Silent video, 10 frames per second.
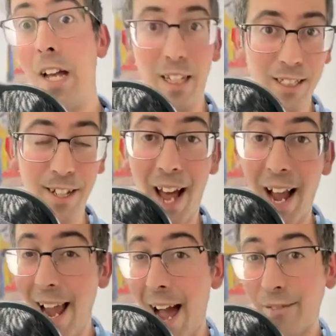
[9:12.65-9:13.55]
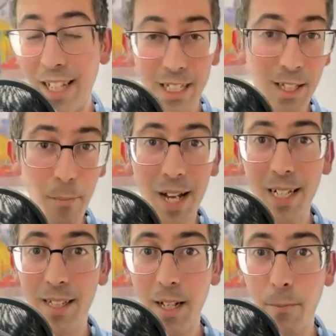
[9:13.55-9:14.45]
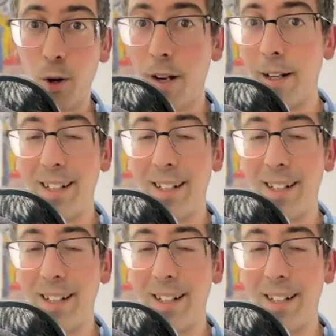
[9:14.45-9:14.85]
listen, I have this amazing product